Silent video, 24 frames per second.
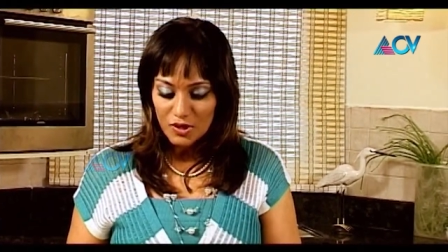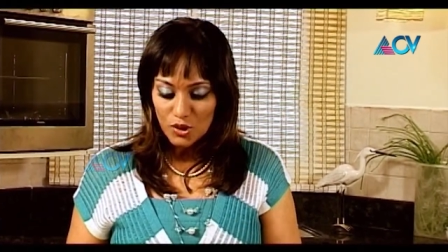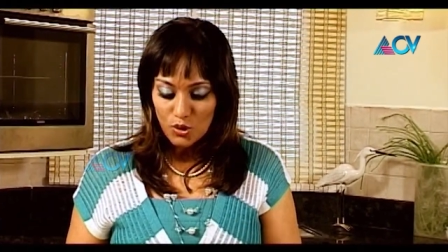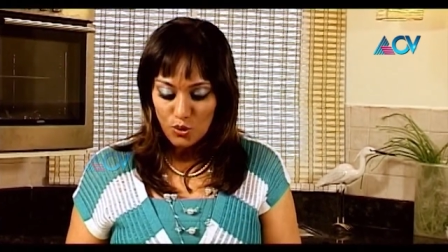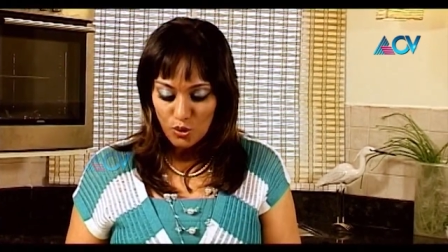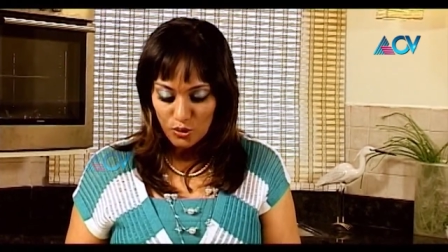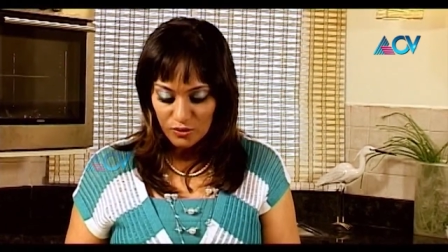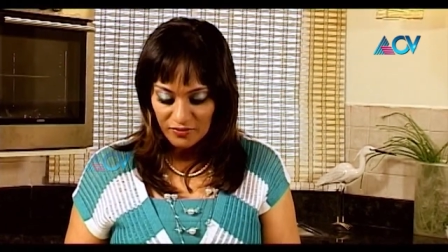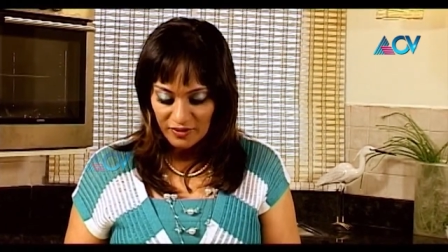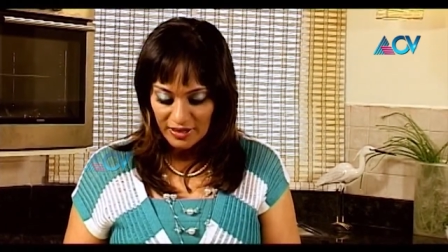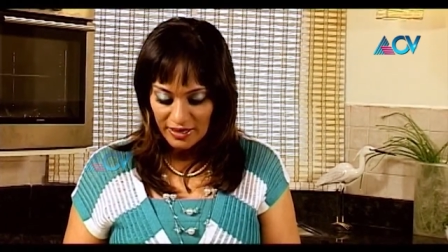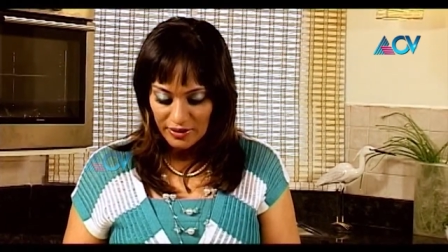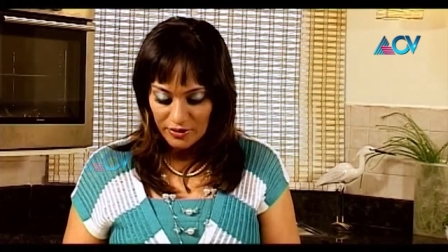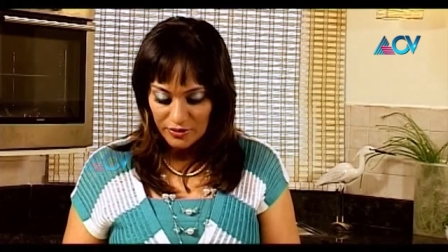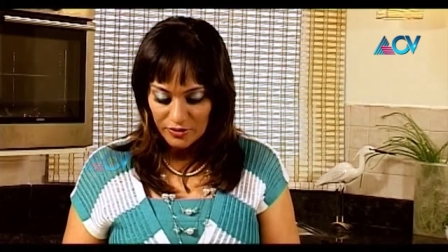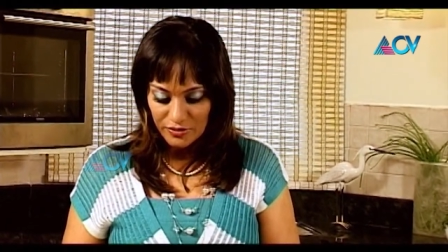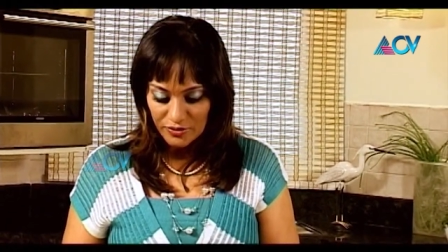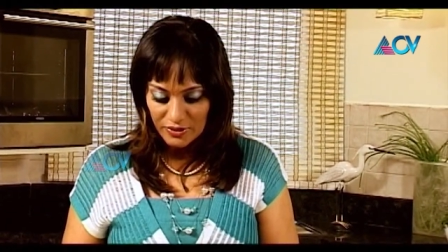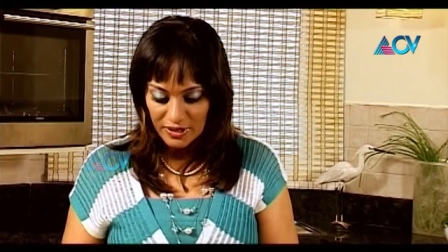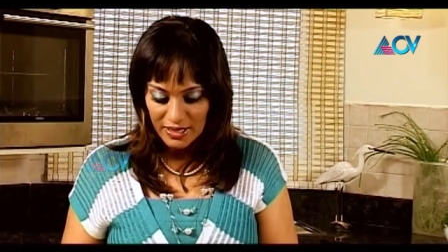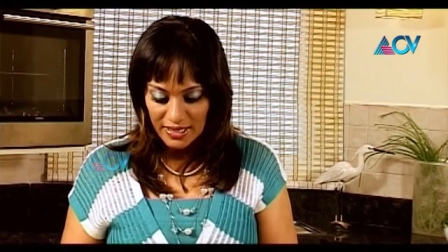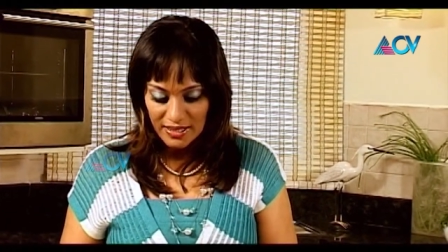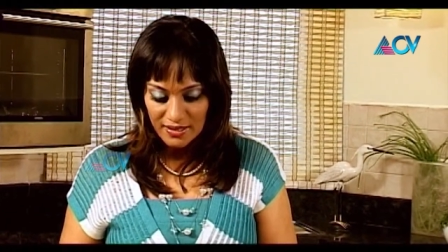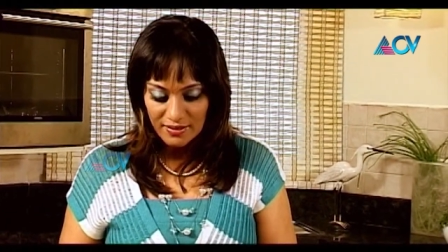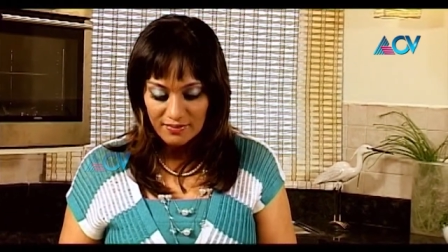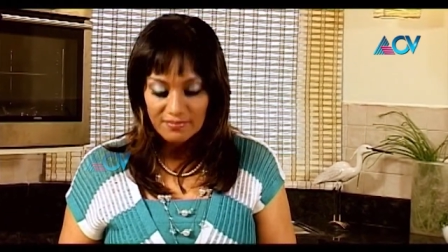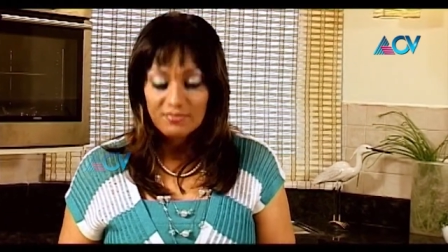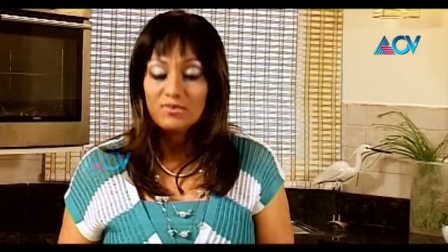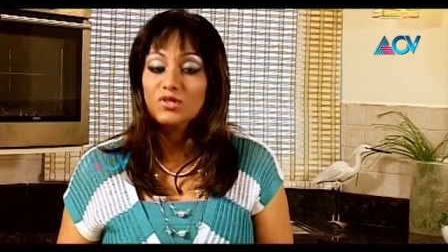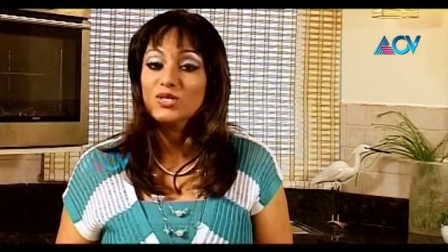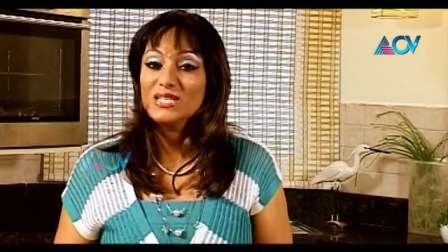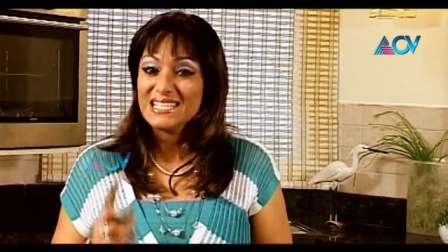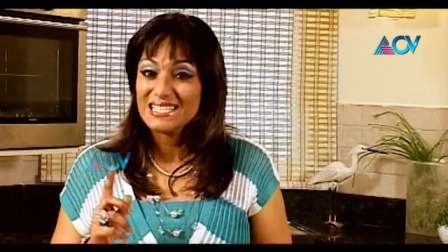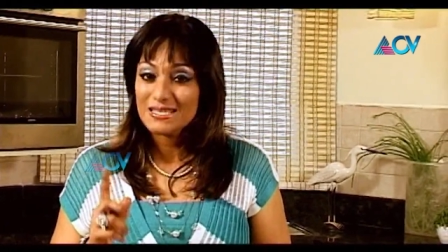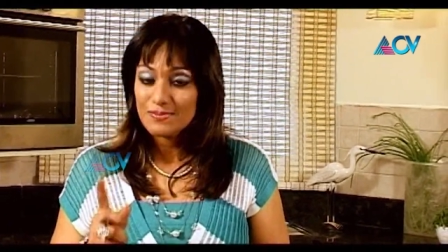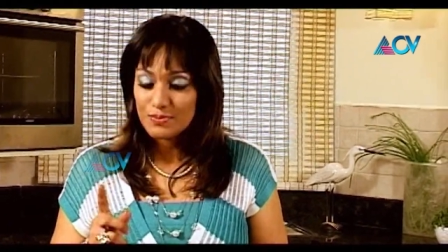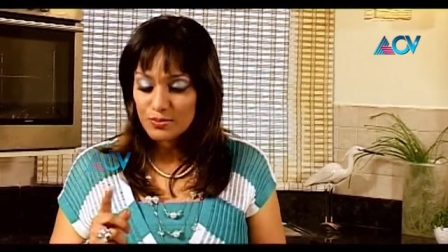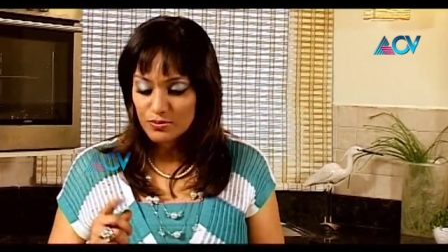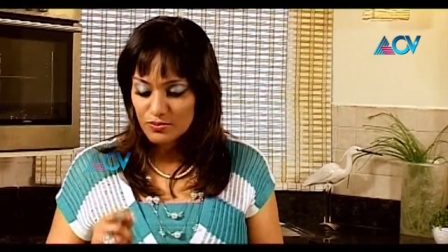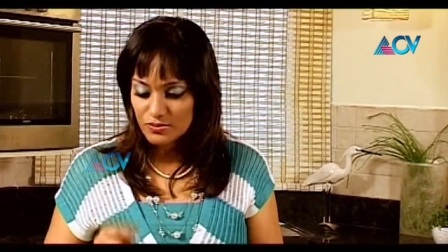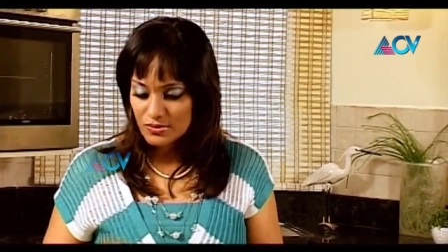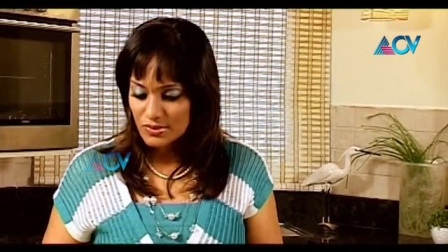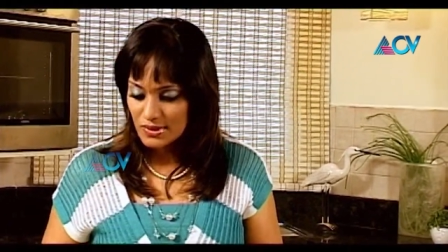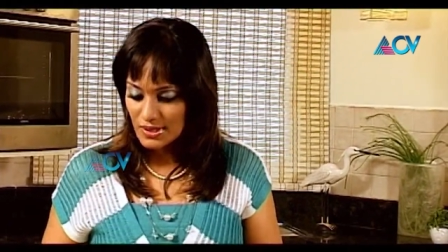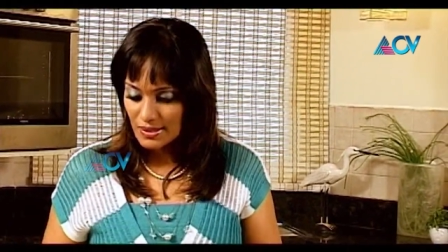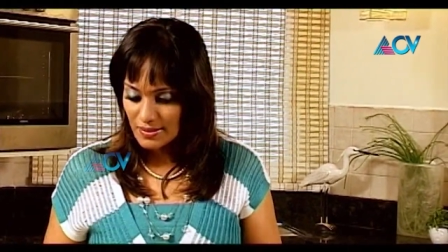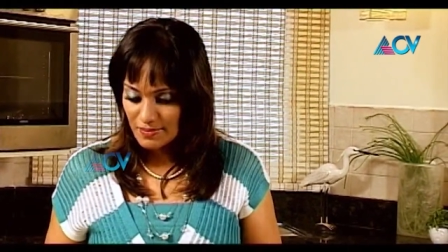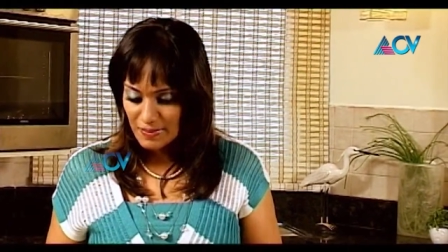corn flour, okay,
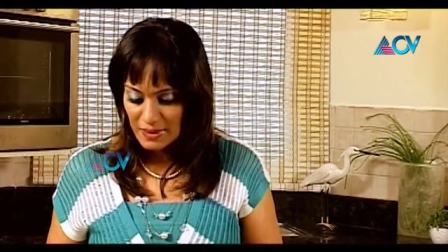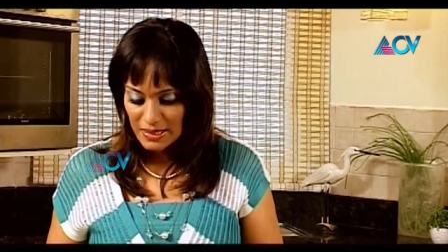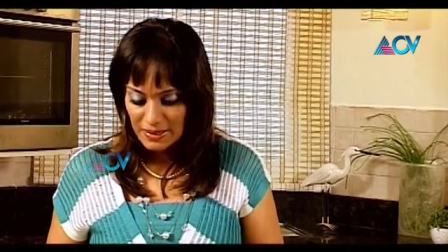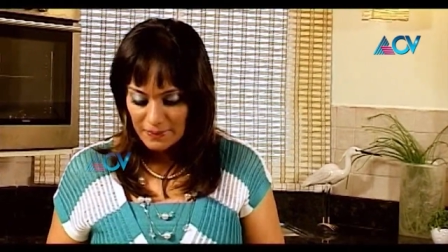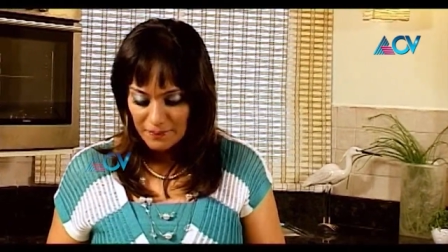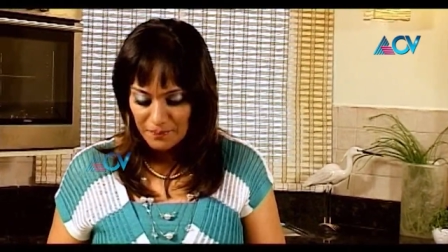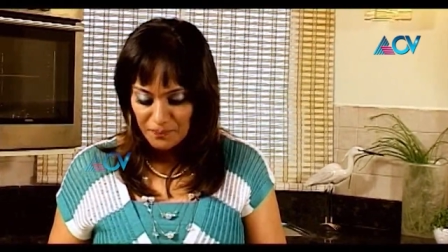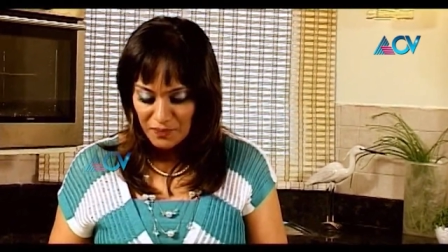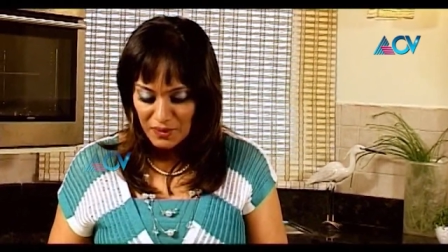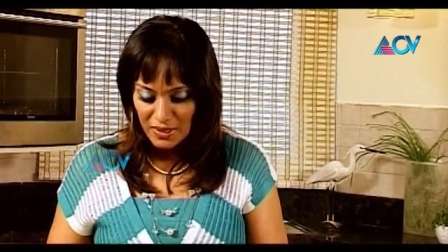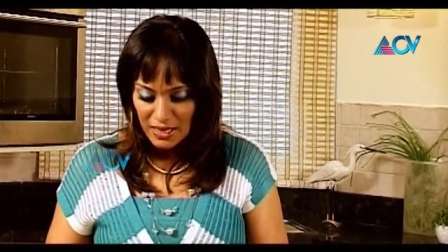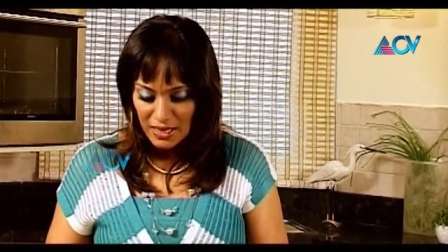teaspoons I mean.